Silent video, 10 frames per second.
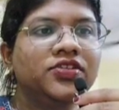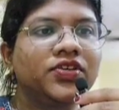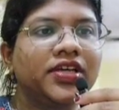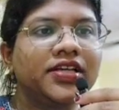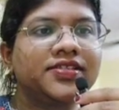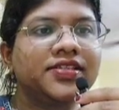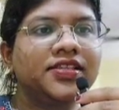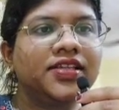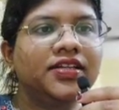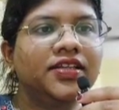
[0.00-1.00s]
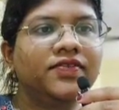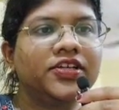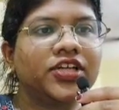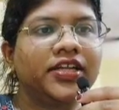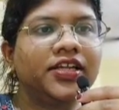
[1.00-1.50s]
So you can see that the
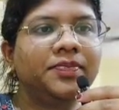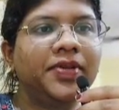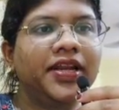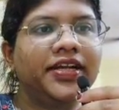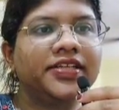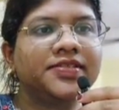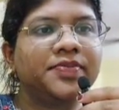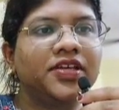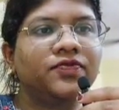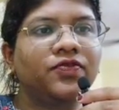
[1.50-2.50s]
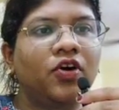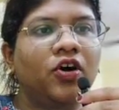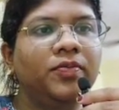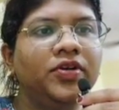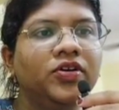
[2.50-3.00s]
vaginal plate is being
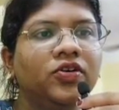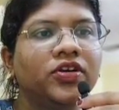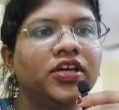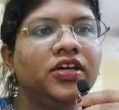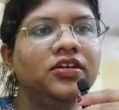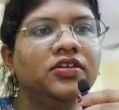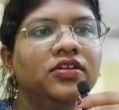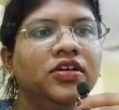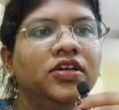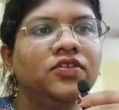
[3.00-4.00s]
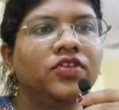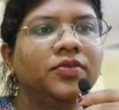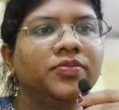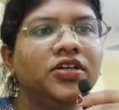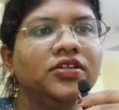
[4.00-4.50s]
formed, okay,
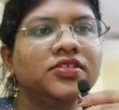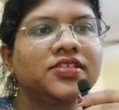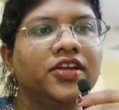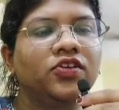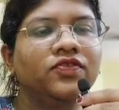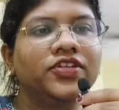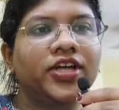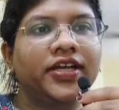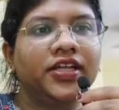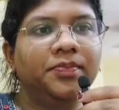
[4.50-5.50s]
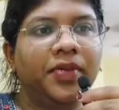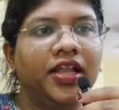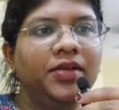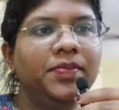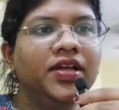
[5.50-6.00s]
from the sinovaginal
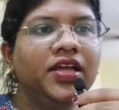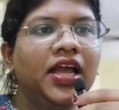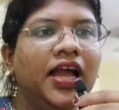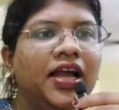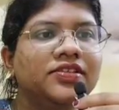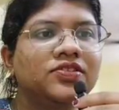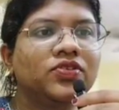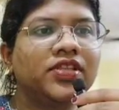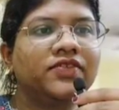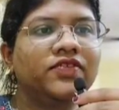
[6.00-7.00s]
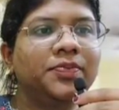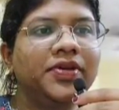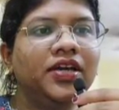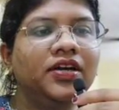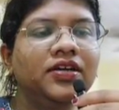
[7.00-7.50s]
bulb. So there will
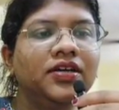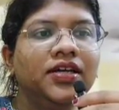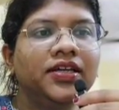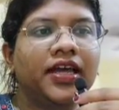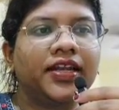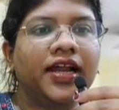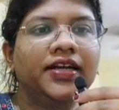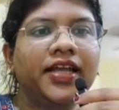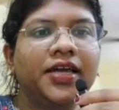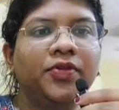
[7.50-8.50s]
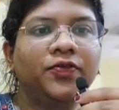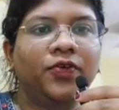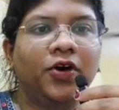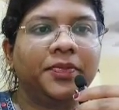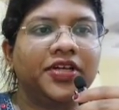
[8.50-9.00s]
be a canal type of
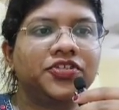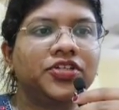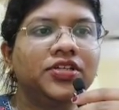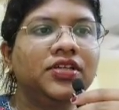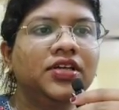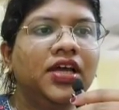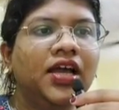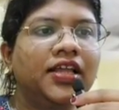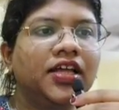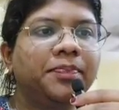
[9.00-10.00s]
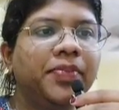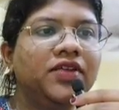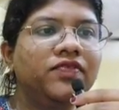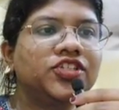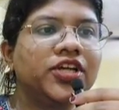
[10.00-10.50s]
formation, and the
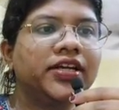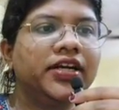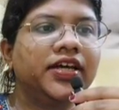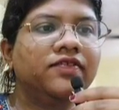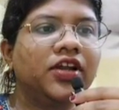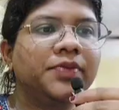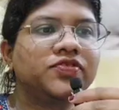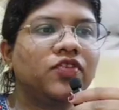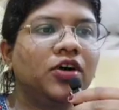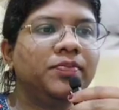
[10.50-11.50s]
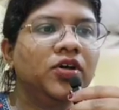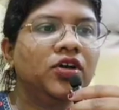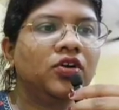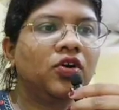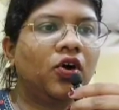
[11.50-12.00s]
upper vagina develops from
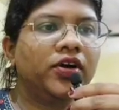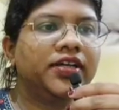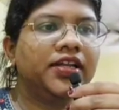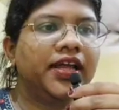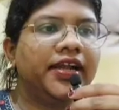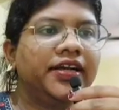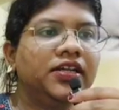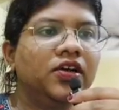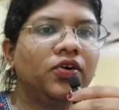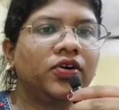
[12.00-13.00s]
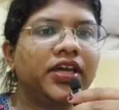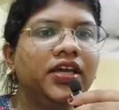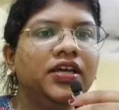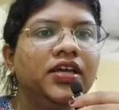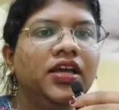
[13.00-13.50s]
caudal end,
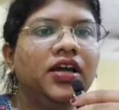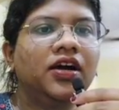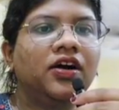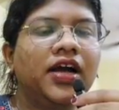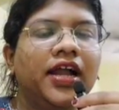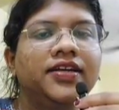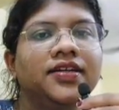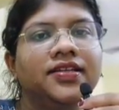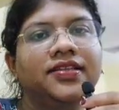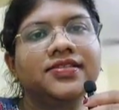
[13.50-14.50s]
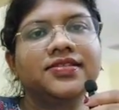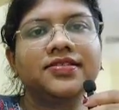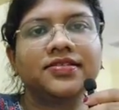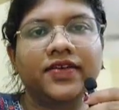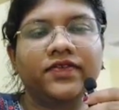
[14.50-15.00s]
okay, and
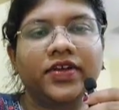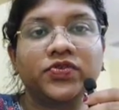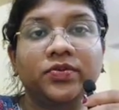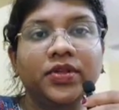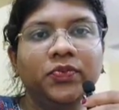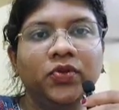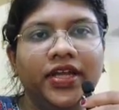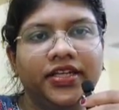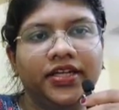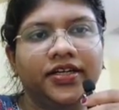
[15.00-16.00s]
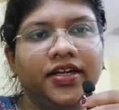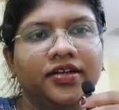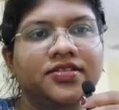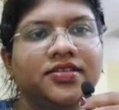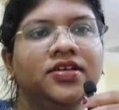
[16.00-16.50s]
this develops from the Mullerian
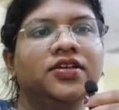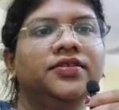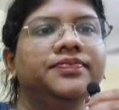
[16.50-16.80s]
ducts.